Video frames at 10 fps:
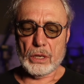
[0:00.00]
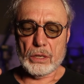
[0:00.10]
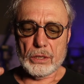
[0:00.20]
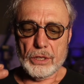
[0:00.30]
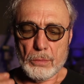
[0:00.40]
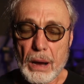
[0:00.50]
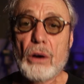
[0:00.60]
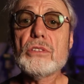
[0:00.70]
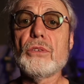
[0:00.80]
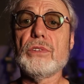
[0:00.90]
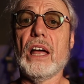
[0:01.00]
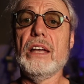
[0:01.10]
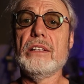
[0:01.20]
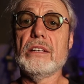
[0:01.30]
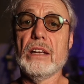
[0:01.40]
the amount of
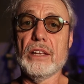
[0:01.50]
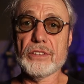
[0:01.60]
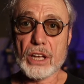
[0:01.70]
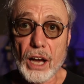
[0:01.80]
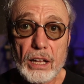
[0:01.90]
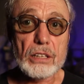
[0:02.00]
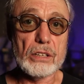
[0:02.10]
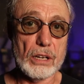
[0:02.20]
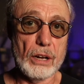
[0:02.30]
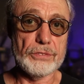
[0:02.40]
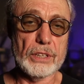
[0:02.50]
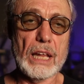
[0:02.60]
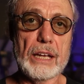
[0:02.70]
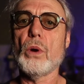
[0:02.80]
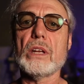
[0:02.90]
light and the color of the
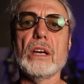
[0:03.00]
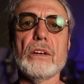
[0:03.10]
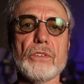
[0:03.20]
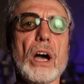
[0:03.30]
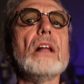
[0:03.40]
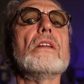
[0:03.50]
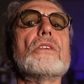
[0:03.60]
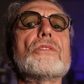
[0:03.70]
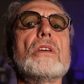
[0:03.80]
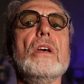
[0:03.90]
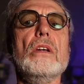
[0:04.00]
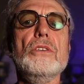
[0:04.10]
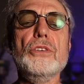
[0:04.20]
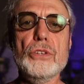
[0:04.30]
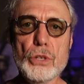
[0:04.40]
light. What kind of colors
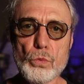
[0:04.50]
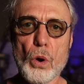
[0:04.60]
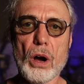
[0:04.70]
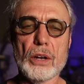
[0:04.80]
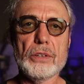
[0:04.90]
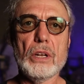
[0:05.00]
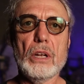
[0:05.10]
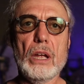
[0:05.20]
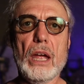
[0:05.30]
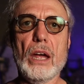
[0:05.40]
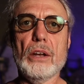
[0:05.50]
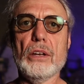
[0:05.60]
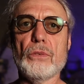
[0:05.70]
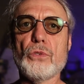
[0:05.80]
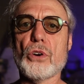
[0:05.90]
do you want? And
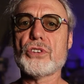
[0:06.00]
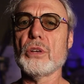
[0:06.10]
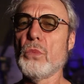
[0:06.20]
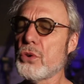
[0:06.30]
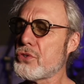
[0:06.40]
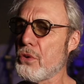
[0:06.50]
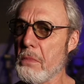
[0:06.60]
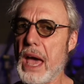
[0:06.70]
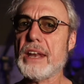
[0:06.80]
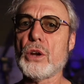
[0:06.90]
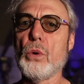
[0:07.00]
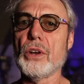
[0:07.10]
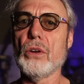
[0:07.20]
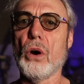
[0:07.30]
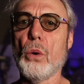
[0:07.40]
of course, the most dramatic
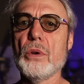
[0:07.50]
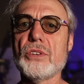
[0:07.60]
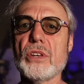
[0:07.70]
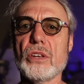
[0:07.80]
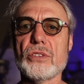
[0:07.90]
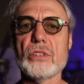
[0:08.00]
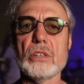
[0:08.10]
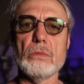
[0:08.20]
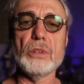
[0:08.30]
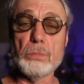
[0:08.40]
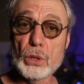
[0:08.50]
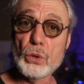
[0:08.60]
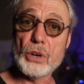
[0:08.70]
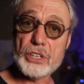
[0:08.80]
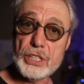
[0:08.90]
one always is the blue
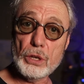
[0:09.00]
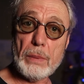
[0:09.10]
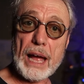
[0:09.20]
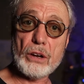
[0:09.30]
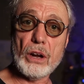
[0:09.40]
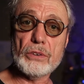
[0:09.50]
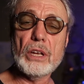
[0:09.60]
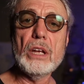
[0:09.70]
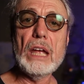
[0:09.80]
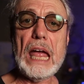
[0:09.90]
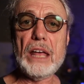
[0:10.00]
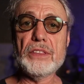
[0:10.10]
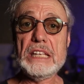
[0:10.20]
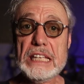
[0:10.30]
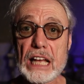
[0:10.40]
or teal background, and
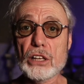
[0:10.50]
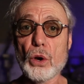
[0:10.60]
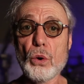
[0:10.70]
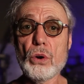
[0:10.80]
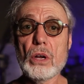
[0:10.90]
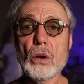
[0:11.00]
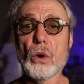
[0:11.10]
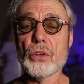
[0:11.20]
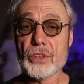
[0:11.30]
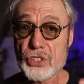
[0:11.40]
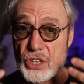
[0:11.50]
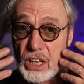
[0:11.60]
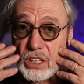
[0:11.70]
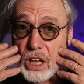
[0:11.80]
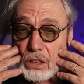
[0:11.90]
the yellow or the
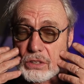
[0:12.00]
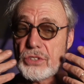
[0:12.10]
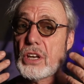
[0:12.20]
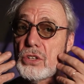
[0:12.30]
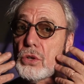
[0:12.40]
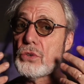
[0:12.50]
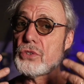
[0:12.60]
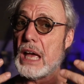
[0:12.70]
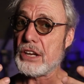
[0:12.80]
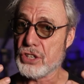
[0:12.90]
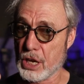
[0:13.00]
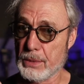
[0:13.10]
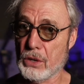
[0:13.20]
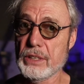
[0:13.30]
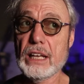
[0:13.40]
skin color, skin tones actually
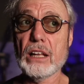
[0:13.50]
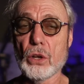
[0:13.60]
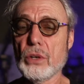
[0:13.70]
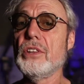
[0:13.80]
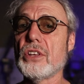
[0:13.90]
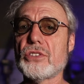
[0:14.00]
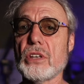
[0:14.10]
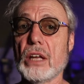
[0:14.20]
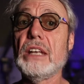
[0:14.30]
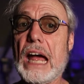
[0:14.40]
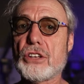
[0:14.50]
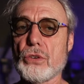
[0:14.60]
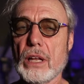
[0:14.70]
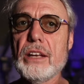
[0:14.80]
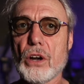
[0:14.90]
coming out yellow in this
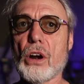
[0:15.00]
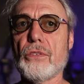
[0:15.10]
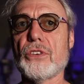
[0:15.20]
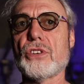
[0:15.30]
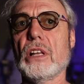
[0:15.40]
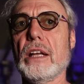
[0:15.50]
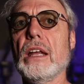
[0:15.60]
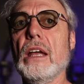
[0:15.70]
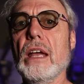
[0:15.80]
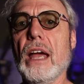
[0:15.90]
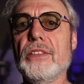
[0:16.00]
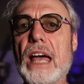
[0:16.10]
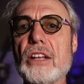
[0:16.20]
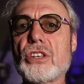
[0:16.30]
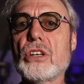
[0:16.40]
unnatural light and artificial light. And
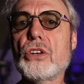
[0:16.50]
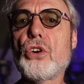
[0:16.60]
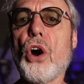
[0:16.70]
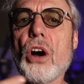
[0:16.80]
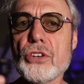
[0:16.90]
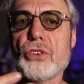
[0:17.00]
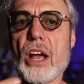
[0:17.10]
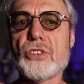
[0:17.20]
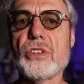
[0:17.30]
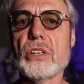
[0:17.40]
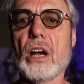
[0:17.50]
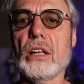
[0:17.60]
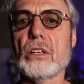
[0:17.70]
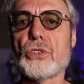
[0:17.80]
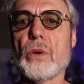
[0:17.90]
that's a contrast in
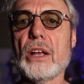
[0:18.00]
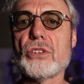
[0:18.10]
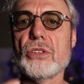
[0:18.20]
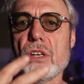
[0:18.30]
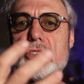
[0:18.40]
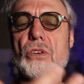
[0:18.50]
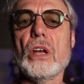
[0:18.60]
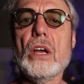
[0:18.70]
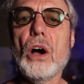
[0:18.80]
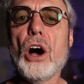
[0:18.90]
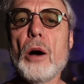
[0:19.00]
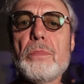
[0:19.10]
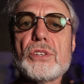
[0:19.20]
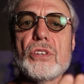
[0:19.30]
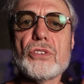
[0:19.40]
colors, right? So these are
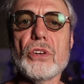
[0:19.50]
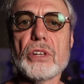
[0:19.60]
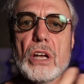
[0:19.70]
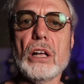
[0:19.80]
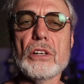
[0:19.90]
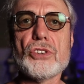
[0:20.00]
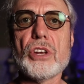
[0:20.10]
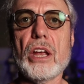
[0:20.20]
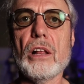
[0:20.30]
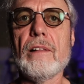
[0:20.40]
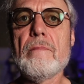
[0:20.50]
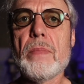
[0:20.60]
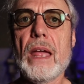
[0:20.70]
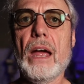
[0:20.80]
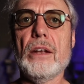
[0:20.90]
opposites on the color scale,
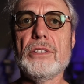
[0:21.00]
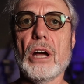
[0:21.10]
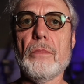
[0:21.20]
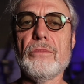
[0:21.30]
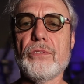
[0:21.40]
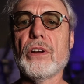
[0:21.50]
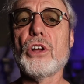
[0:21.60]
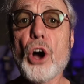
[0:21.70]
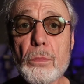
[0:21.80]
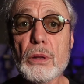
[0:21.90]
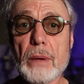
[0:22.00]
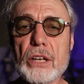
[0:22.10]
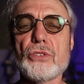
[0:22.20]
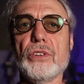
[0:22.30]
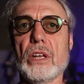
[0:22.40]
and very
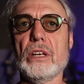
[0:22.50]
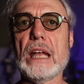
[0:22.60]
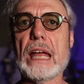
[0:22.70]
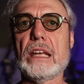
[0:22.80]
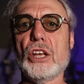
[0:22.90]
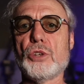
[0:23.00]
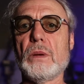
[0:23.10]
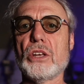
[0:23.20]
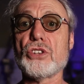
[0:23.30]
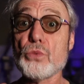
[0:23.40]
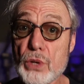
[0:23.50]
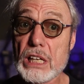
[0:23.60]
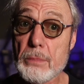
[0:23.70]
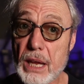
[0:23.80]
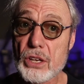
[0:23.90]
complementary then in that case, because it
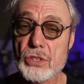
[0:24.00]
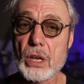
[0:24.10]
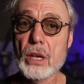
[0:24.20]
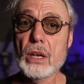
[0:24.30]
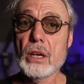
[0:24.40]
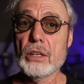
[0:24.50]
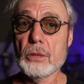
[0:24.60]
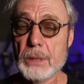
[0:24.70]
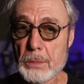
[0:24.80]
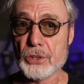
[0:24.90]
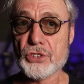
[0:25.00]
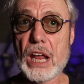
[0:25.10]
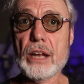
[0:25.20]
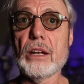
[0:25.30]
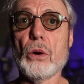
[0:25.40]
really makes the people
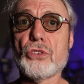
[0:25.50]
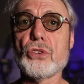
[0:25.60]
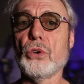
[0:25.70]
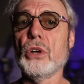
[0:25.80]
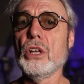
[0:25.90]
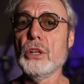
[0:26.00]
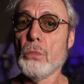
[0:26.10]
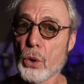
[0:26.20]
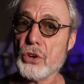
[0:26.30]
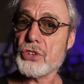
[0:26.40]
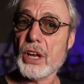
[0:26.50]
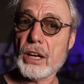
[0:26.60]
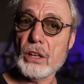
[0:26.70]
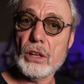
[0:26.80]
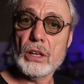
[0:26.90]
stand out. So the
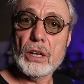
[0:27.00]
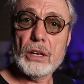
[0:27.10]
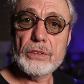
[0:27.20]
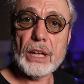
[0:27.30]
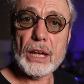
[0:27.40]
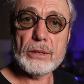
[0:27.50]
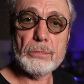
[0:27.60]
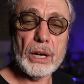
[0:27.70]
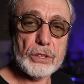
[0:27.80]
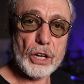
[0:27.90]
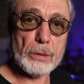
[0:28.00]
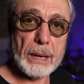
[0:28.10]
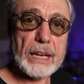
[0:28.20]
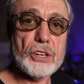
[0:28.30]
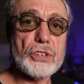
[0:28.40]
motorcycle that my daughter
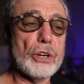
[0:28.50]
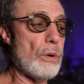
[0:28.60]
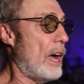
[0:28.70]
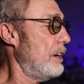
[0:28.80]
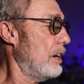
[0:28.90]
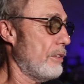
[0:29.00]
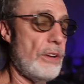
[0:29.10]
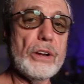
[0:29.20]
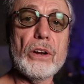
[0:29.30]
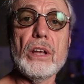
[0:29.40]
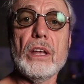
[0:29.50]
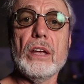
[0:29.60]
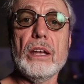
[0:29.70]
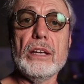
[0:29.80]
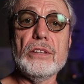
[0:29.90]
Becky's going to ride out of here
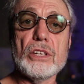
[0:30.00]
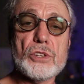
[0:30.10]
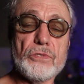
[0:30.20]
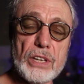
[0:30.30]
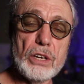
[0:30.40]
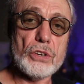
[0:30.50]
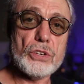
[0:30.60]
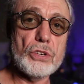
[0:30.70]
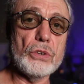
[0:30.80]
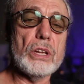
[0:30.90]
in this video shoot